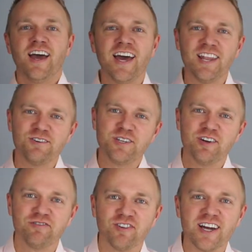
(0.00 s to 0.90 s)
Hello,
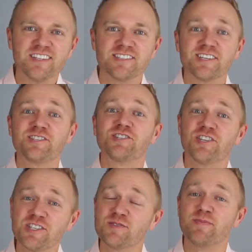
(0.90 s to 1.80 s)
dear friends. It's
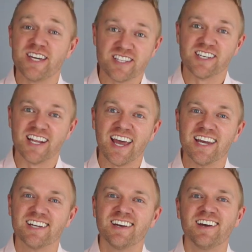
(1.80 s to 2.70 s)
just me
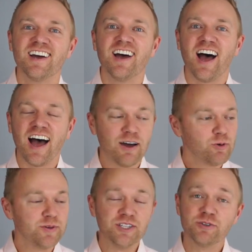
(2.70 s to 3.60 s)
today. I
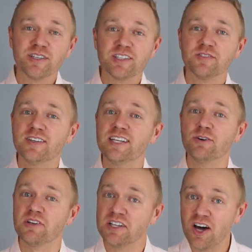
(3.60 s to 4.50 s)
will be doing this
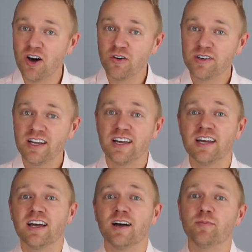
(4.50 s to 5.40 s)
video alone,
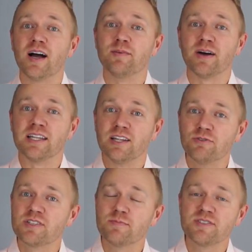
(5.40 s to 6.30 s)
by my
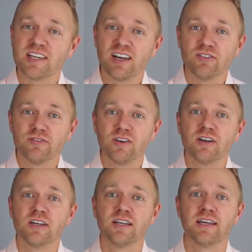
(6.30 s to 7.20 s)
lonesome self,
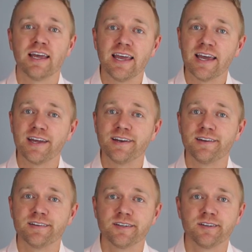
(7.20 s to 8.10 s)

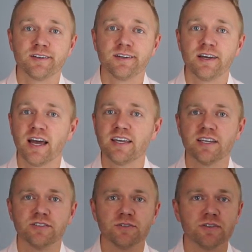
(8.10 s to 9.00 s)
and I
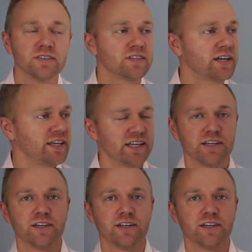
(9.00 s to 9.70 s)
can't do this. Honey, get in